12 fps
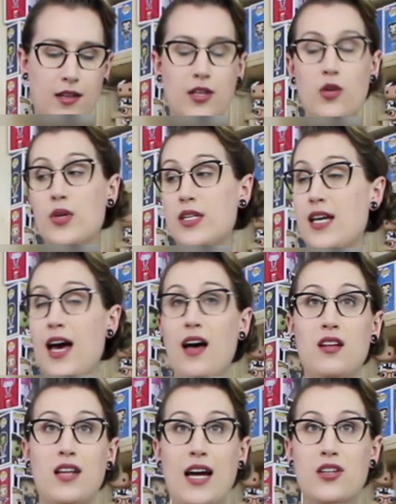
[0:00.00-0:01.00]
you can
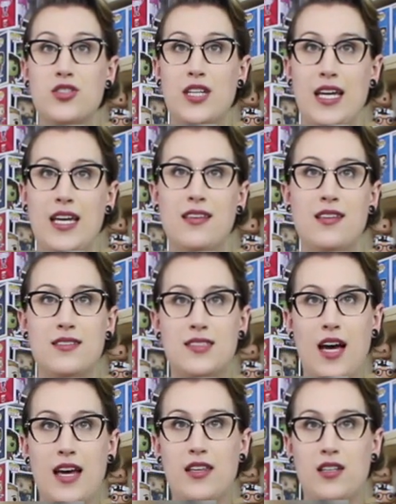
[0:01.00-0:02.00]
tell actually
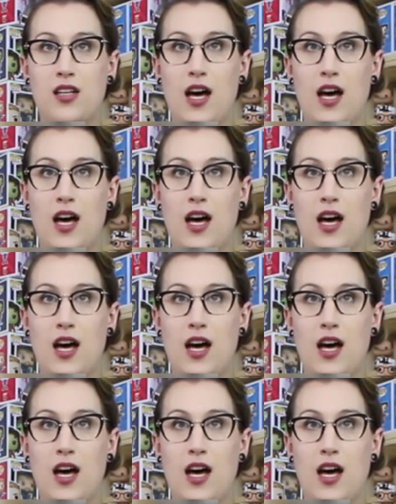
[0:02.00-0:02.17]
inside the